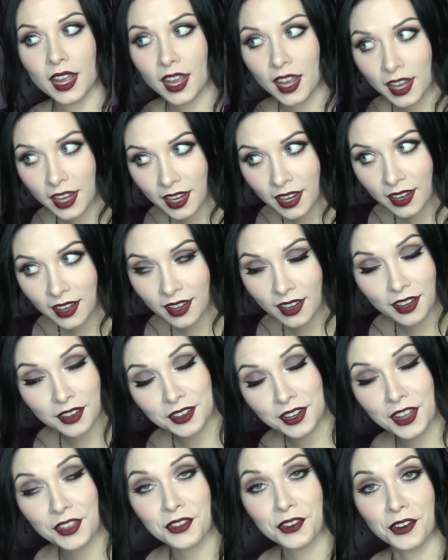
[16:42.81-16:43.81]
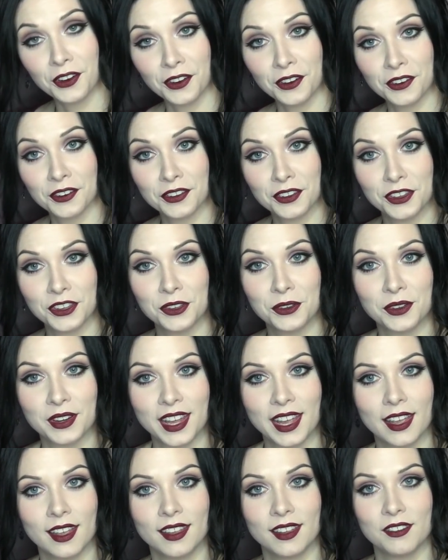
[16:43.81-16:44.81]
another
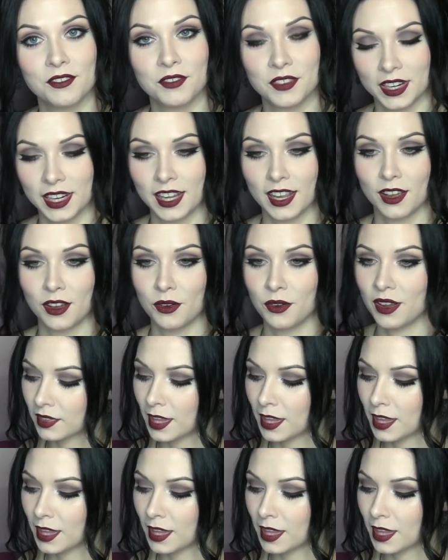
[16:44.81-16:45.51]
Q&A video.